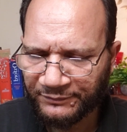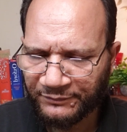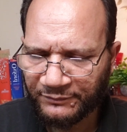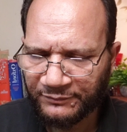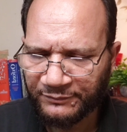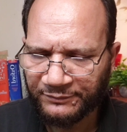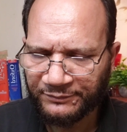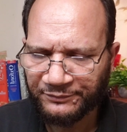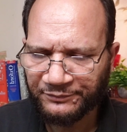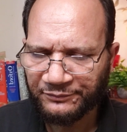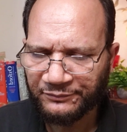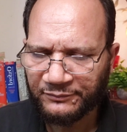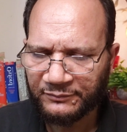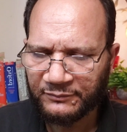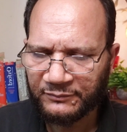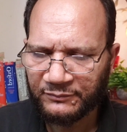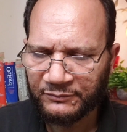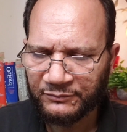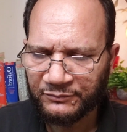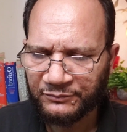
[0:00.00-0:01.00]

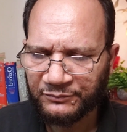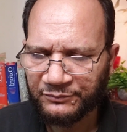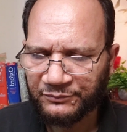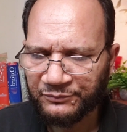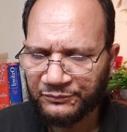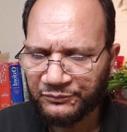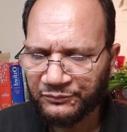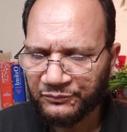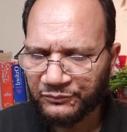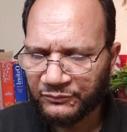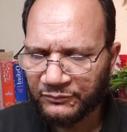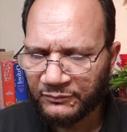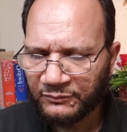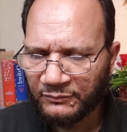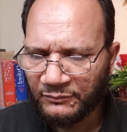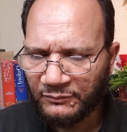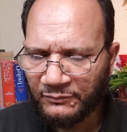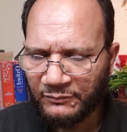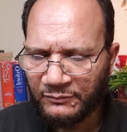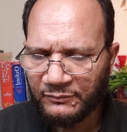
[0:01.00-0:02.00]

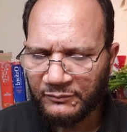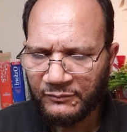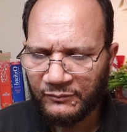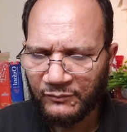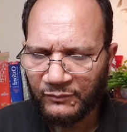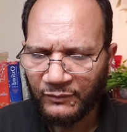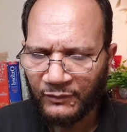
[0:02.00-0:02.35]
Nothing is said.